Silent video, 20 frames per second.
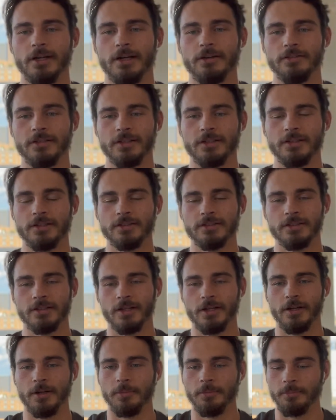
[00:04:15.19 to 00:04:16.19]
I think there's
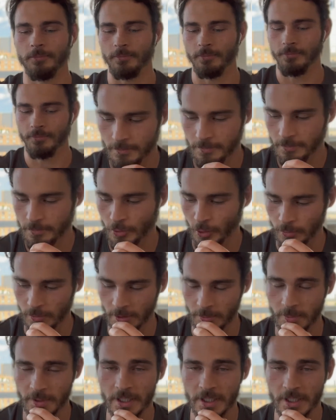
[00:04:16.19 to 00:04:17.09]
probably